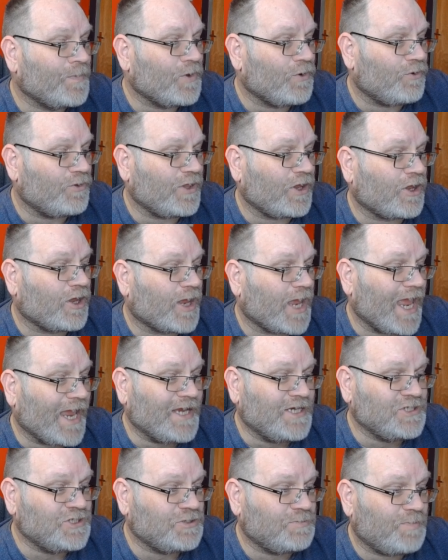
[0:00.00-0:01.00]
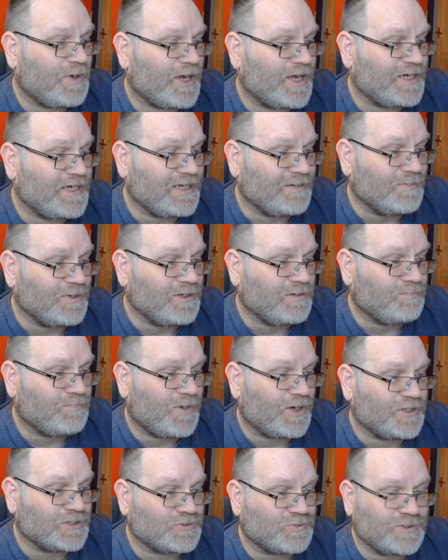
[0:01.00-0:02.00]
Or they could get injured by a demon,
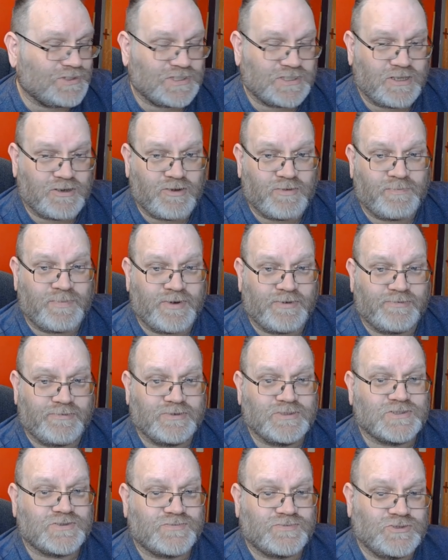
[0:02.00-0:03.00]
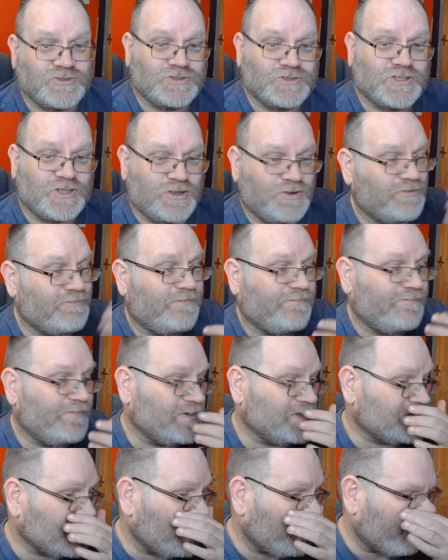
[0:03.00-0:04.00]
minus one to their appearance due to the horrific
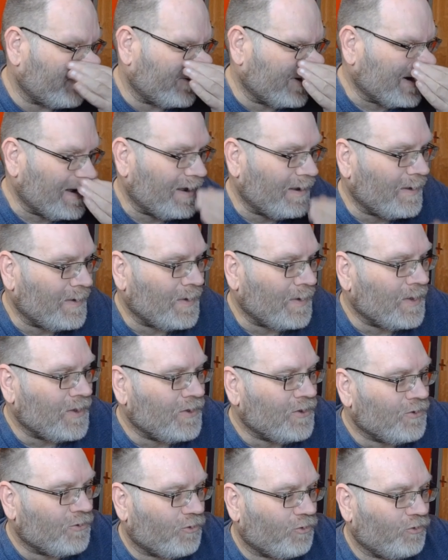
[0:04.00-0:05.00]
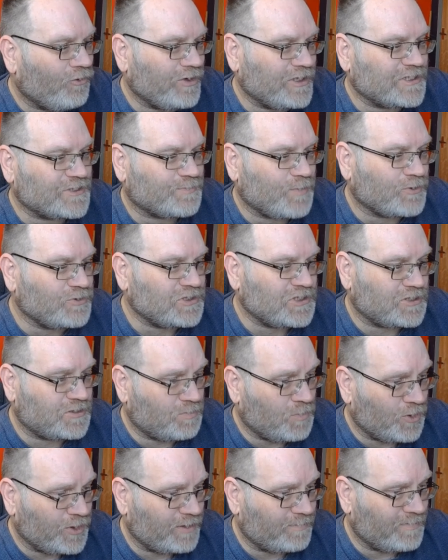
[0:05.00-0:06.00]
scarring. Or exposed to
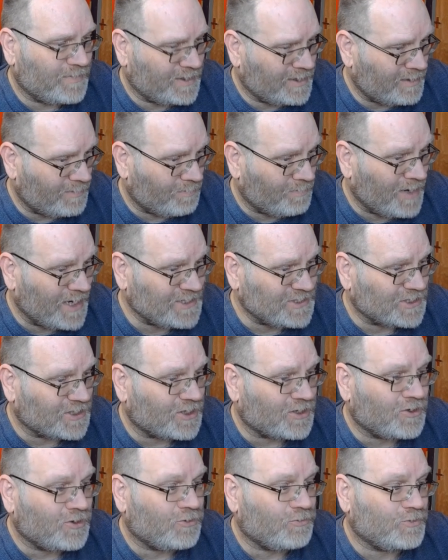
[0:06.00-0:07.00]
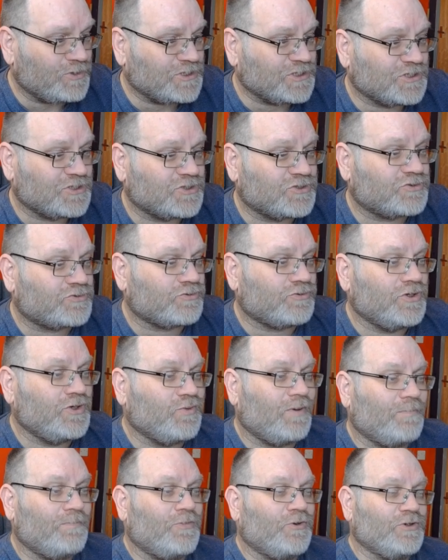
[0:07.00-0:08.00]
demonic ma magic, which has destroyed
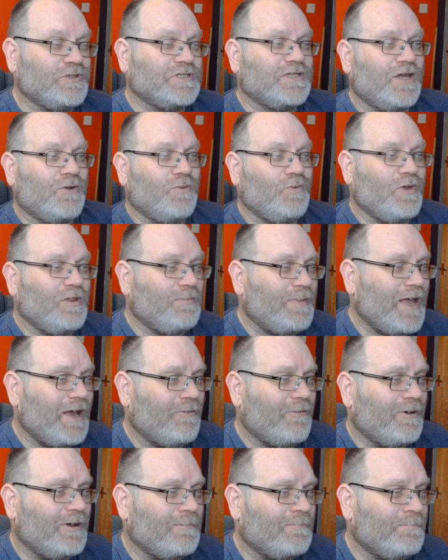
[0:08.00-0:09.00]
one point to their willpower.